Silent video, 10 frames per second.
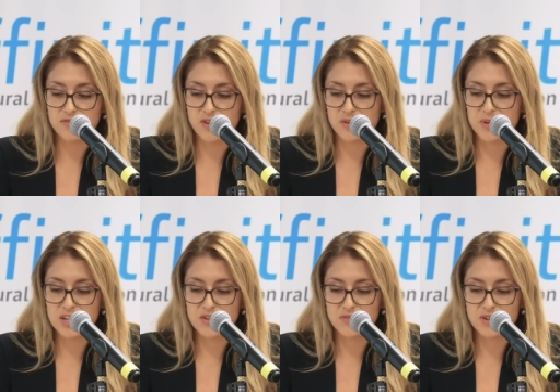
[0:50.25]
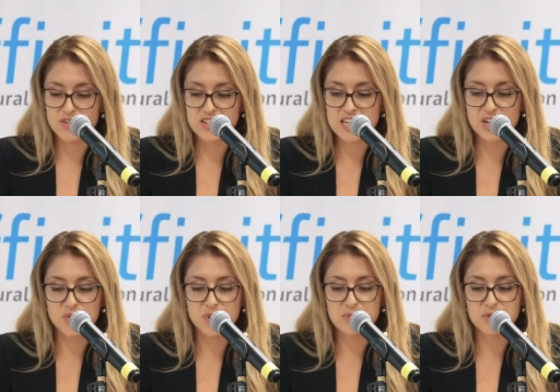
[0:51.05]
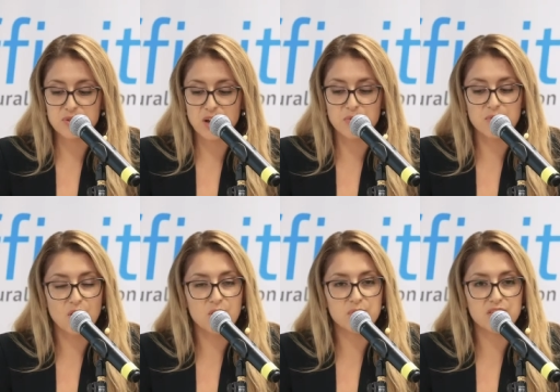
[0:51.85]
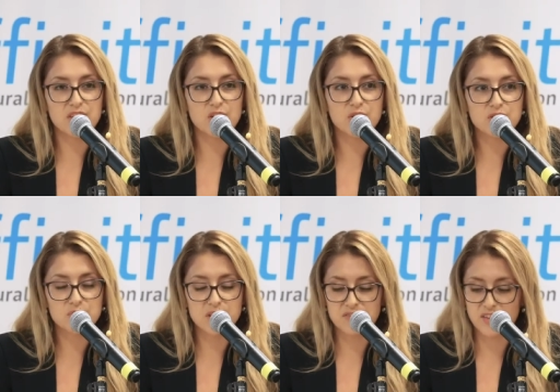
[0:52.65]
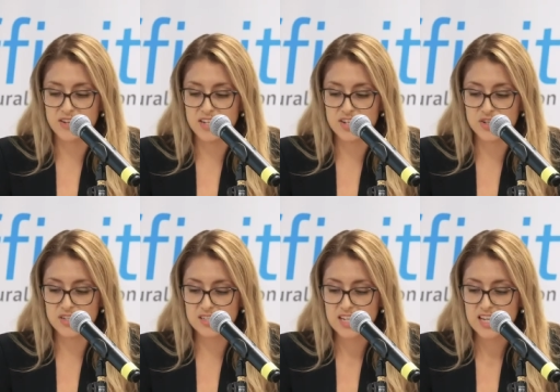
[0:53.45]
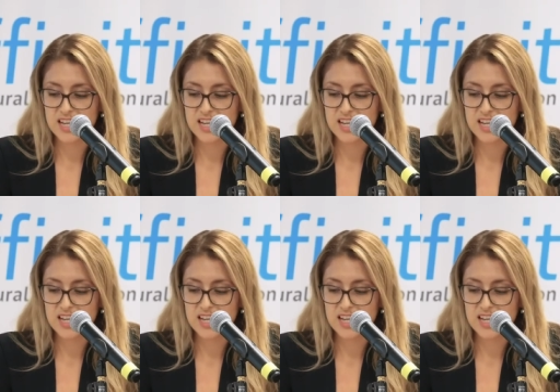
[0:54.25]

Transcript: Following university, Kareem took up a role with the Oak Tree Foundation,